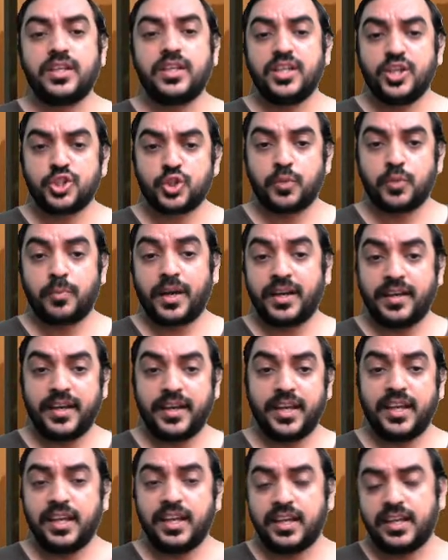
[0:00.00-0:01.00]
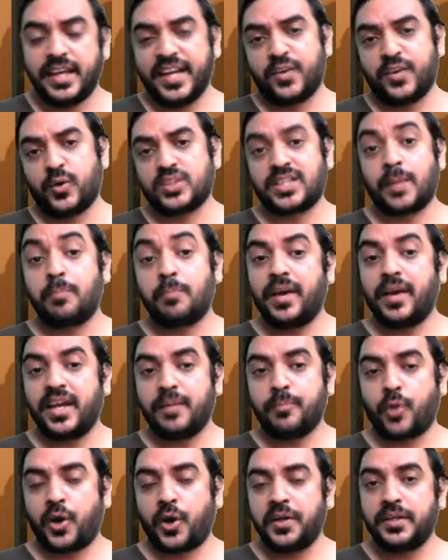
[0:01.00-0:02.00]
So Monday, it was up by
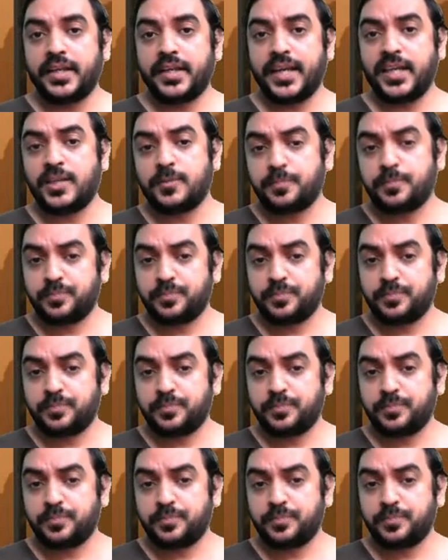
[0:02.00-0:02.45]
0.8.